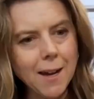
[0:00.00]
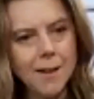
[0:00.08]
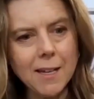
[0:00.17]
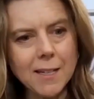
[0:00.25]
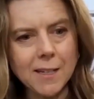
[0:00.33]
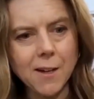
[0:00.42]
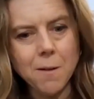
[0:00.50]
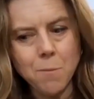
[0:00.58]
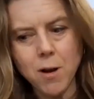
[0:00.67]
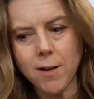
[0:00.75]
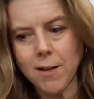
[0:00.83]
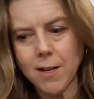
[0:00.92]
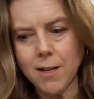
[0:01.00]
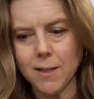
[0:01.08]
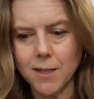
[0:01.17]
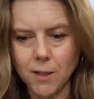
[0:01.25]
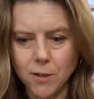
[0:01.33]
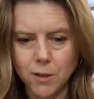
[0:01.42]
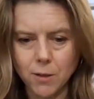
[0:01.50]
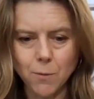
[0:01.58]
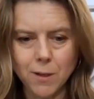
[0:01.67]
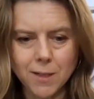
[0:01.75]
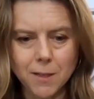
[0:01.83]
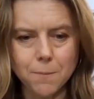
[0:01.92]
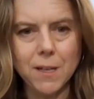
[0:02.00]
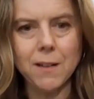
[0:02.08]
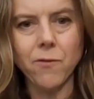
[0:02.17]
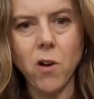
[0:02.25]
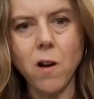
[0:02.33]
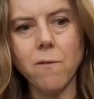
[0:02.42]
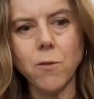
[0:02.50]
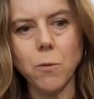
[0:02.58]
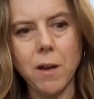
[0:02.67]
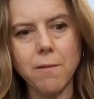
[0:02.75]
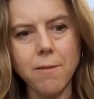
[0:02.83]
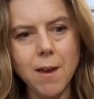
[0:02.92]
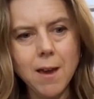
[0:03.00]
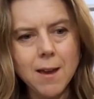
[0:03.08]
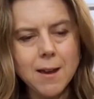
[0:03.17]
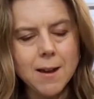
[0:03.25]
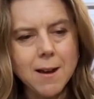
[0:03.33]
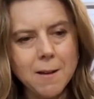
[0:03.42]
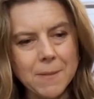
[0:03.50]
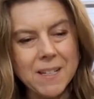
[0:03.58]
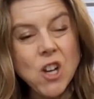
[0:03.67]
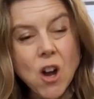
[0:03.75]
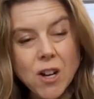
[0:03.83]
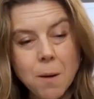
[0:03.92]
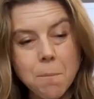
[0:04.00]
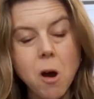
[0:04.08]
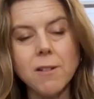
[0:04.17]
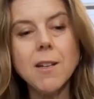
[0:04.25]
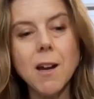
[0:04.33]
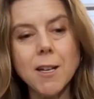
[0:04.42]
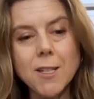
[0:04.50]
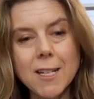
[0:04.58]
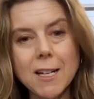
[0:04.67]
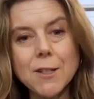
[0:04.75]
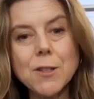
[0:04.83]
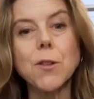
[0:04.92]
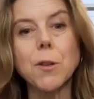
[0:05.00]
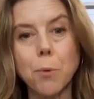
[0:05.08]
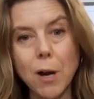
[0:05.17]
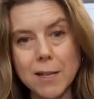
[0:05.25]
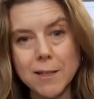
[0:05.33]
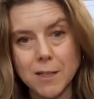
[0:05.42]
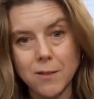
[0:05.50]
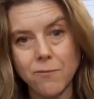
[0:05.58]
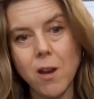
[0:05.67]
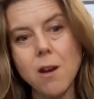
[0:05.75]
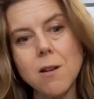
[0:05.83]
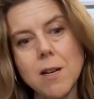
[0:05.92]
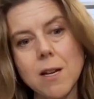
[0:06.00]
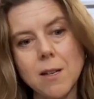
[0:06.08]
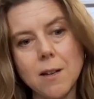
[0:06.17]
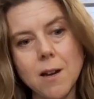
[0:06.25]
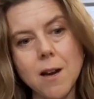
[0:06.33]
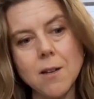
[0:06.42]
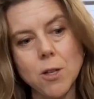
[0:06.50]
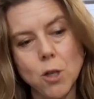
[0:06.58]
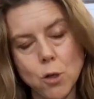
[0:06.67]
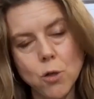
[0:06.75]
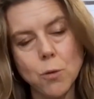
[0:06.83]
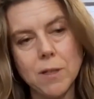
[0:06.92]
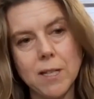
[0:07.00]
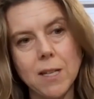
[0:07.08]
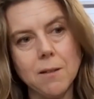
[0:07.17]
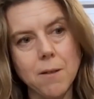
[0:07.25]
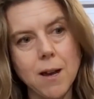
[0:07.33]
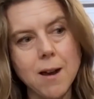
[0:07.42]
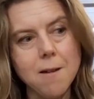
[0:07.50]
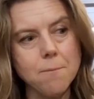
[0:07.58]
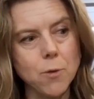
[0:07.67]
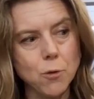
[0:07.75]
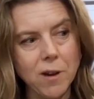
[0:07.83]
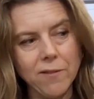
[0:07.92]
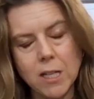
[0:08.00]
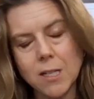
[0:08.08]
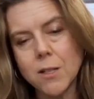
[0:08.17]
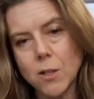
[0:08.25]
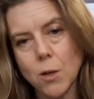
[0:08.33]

Yeah, as a commodity, it's a good one to be involved with. It's not commoditized yet, so the price is very unusually driven.